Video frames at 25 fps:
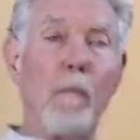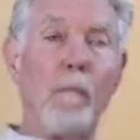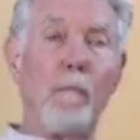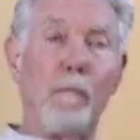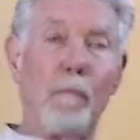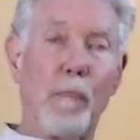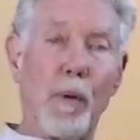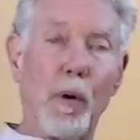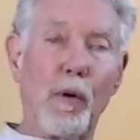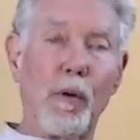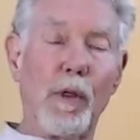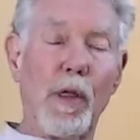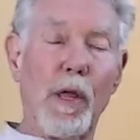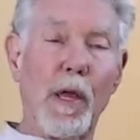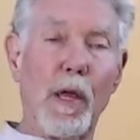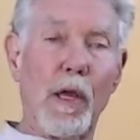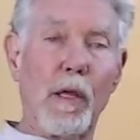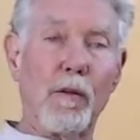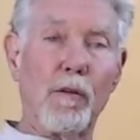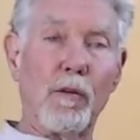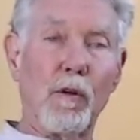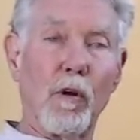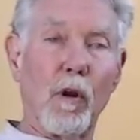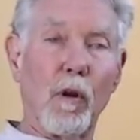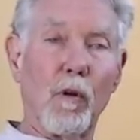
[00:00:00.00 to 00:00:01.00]
Both
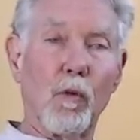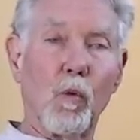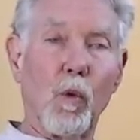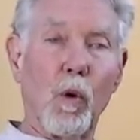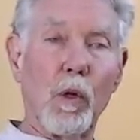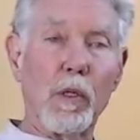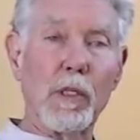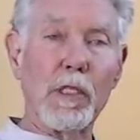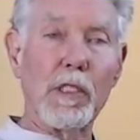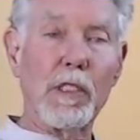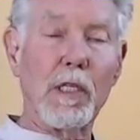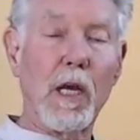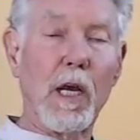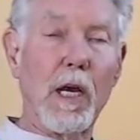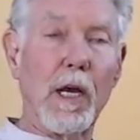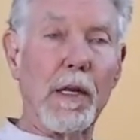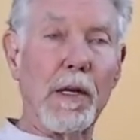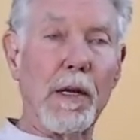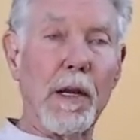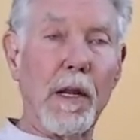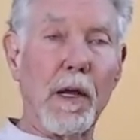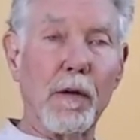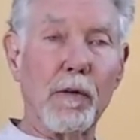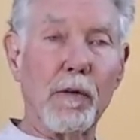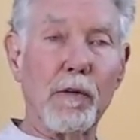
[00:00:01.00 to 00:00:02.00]
hands are on one side.
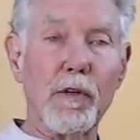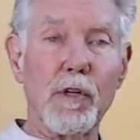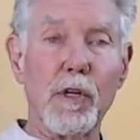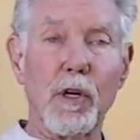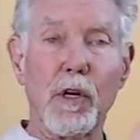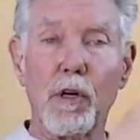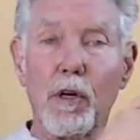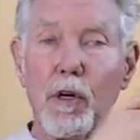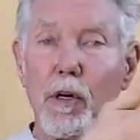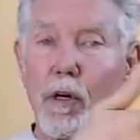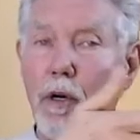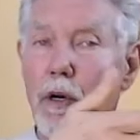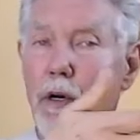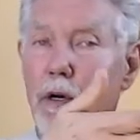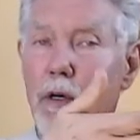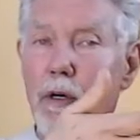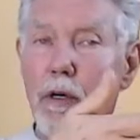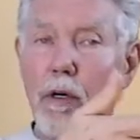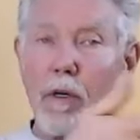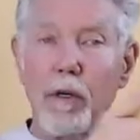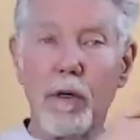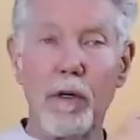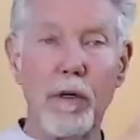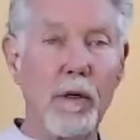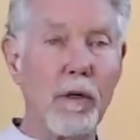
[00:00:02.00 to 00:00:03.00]
Now
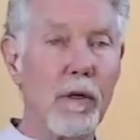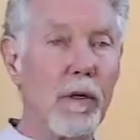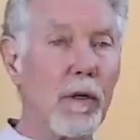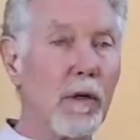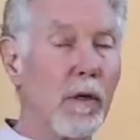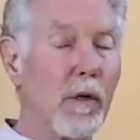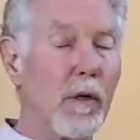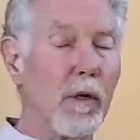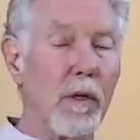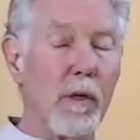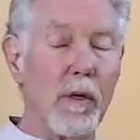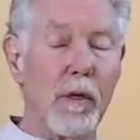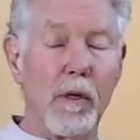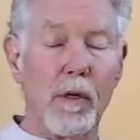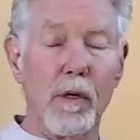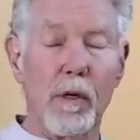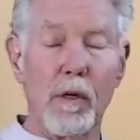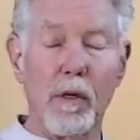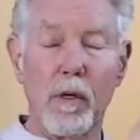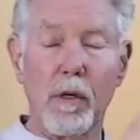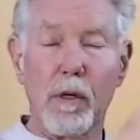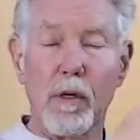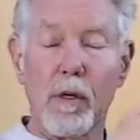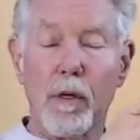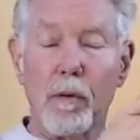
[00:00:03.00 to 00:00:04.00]
turn,
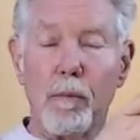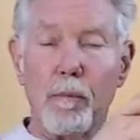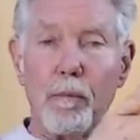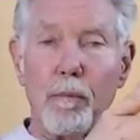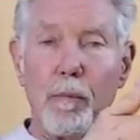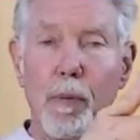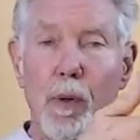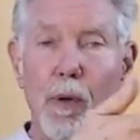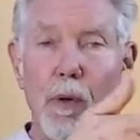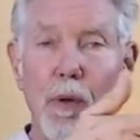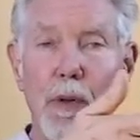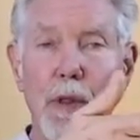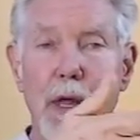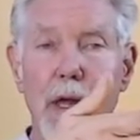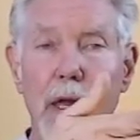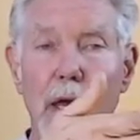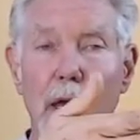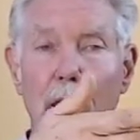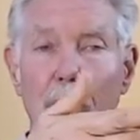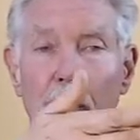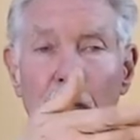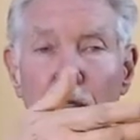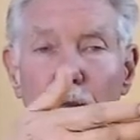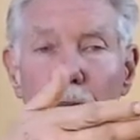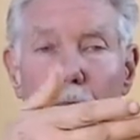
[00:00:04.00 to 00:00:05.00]
both
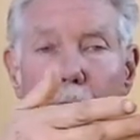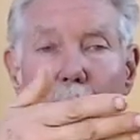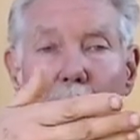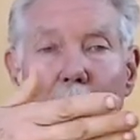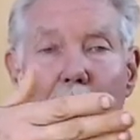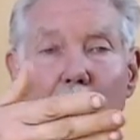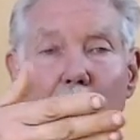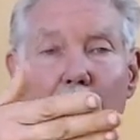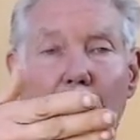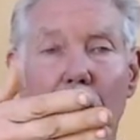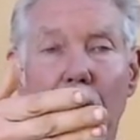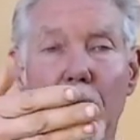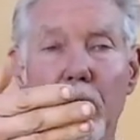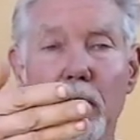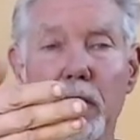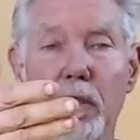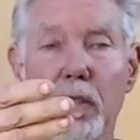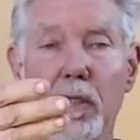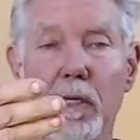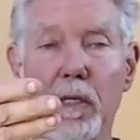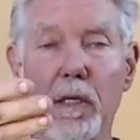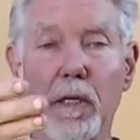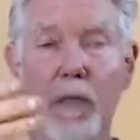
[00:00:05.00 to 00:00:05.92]
hands pass.